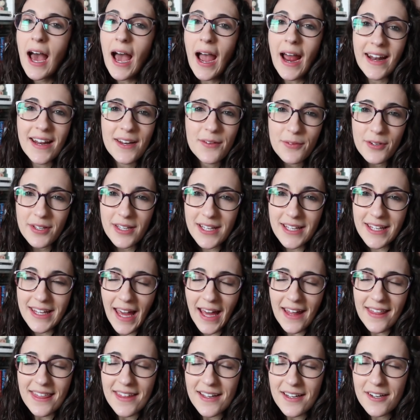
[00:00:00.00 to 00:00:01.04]
I didn't really
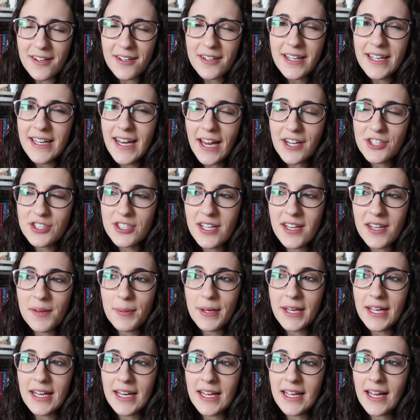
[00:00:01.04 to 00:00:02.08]
get their connection in the
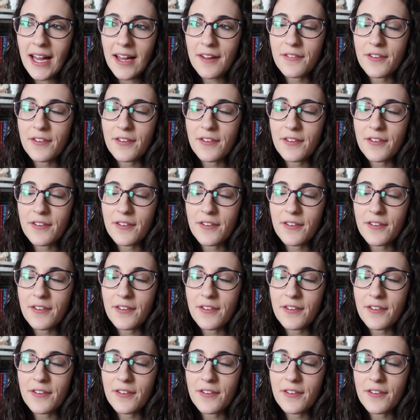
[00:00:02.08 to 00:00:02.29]
beginning.